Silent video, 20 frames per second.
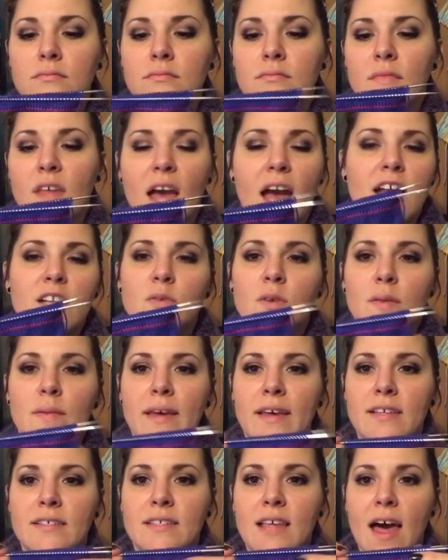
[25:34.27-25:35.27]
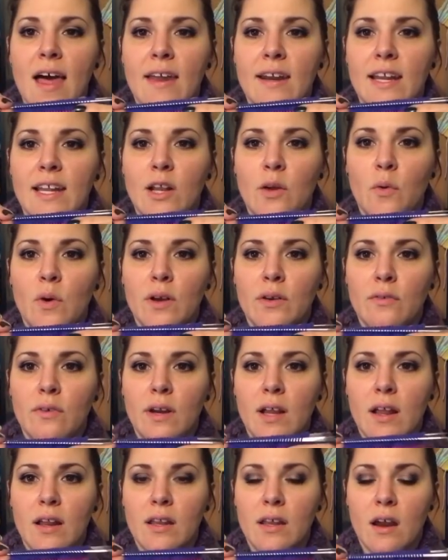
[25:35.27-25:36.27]
Yeah, I just want to make it solid, and I don't want to run
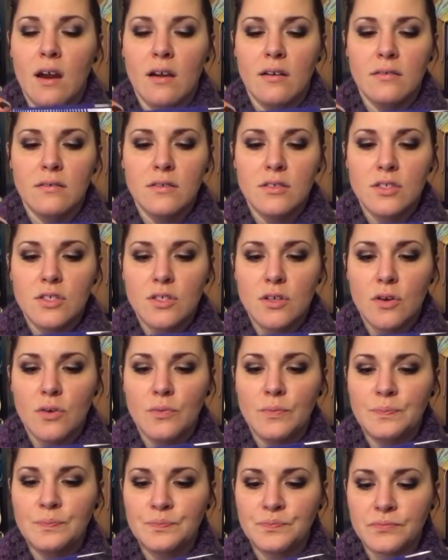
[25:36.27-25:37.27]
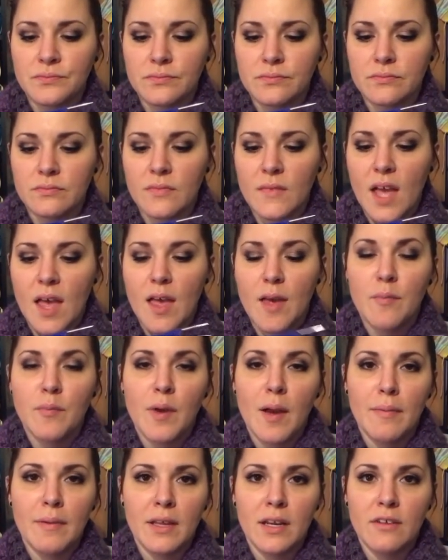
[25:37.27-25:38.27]
out of yarn. So I am
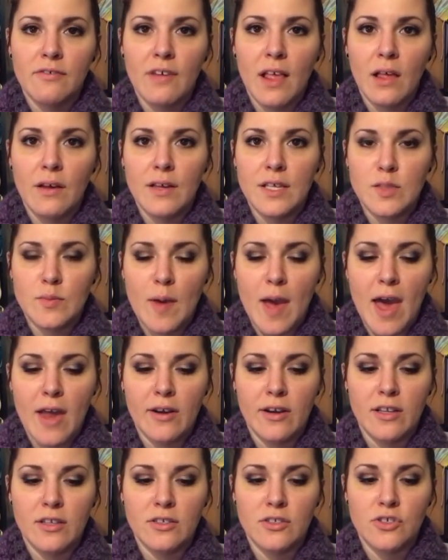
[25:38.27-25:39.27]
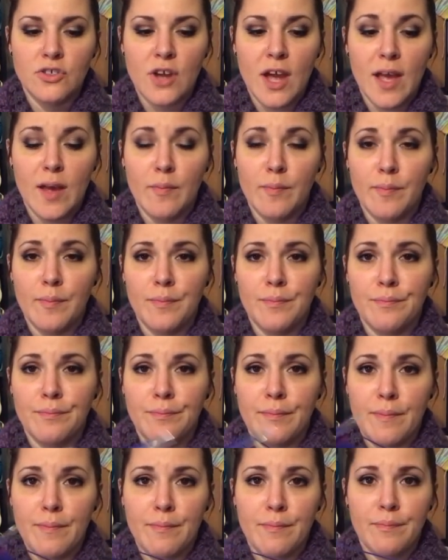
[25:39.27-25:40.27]
probably going to follow his pattern and try a
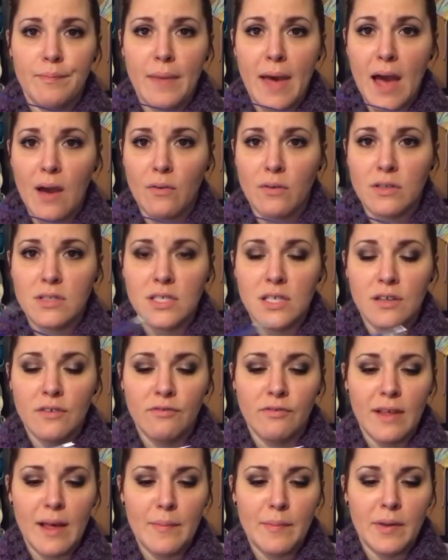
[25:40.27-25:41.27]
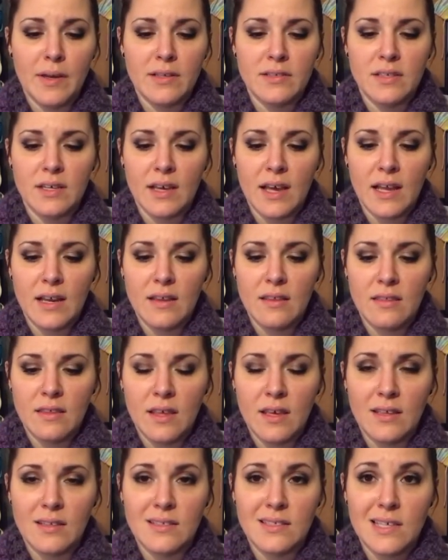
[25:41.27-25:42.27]
backwards heel flap gusset kind of
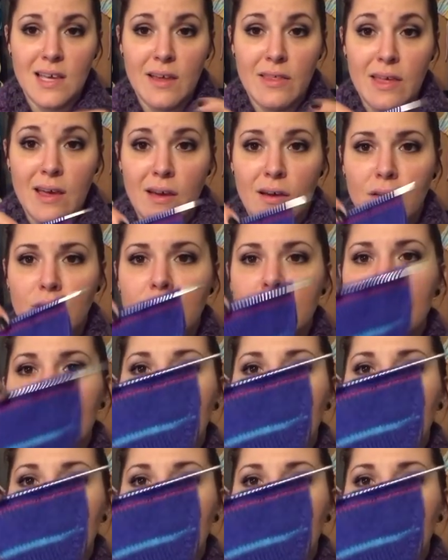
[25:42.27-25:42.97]
thing and see how that goes.